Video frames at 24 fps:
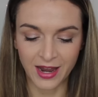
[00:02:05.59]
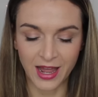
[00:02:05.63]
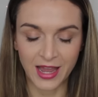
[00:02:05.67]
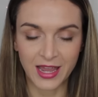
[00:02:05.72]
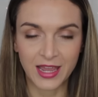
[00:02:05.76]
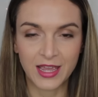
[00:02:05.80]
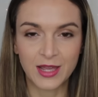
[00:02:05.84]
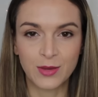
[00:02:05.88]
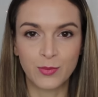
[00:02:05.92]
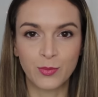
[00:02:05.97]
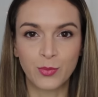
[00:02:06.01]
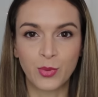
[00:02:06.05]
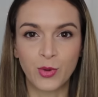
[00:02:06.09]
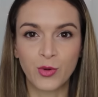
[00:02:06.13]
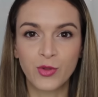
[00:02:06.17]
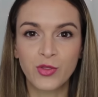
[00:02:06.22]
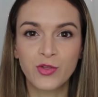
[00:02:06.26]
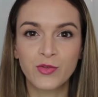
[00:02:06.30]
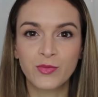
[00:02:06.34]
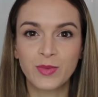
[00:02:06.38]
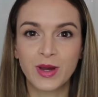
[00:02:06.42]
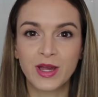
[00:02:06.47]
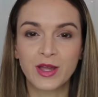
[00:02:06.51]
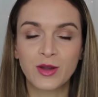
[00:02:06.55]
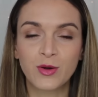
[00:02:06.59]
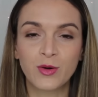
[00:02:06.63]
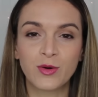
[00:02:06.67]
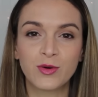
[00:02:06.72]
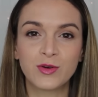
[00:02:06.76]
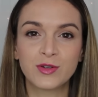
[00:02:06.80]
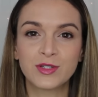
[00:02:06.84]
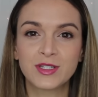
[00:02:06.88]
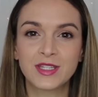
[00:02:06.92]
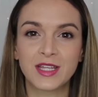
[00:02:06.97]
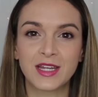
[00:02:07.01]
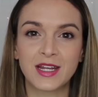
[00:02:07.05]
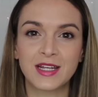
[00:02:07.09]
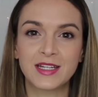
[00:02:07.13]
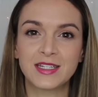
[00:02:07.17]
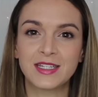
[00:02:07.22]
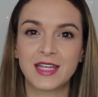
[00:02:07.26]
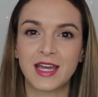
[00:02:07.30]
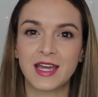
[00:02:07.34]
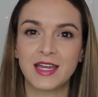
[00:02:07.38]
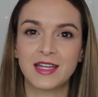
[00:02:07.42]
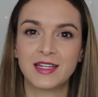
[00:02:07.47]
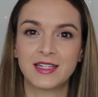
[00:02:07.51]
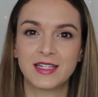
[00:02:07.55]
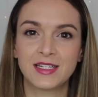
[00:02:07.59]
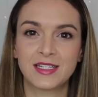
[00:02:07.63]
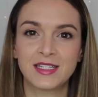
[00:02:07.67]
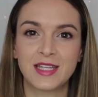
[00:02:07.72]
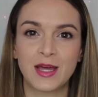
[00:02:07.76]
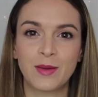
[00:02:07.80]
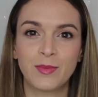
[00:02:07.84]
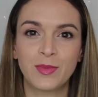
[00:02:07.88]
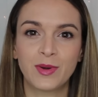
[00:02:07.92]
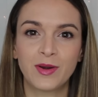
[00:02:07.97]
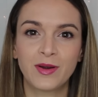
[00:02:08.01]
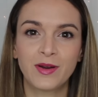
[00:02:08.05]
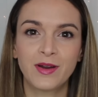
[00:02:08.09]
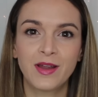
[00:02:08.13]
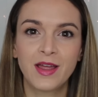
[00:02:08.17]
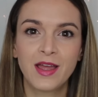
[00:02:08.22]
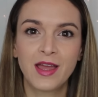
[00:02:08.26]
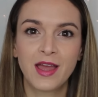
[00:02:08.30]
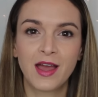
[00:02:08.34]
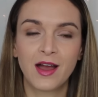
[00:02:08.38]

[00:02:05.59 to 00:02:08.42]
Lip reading: I hit both of my goals that I set in December,